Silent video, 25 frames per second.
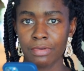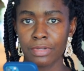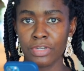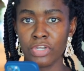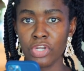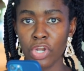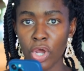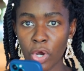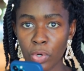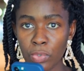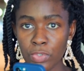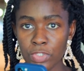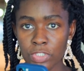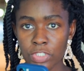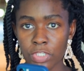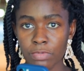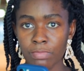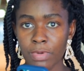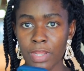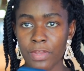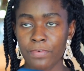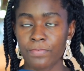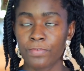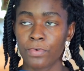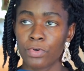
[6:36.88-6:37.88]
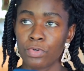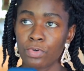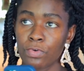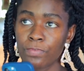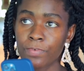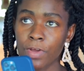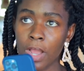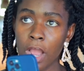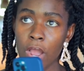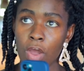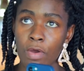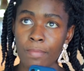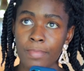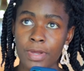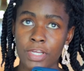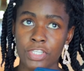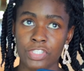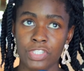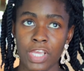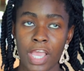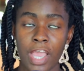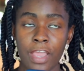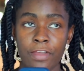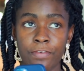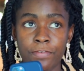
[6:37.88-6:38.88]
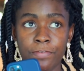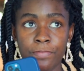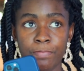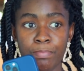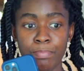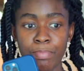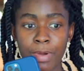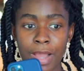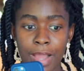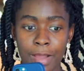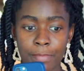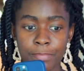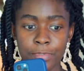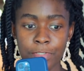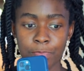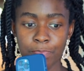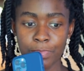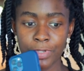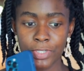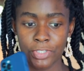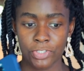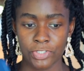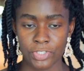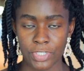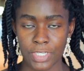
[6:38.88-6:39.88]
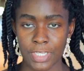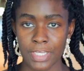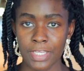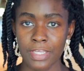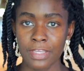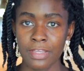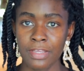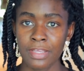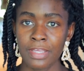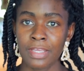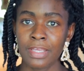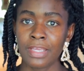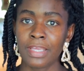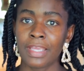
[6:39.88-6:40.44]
notes on my phone of how much I've pumped per day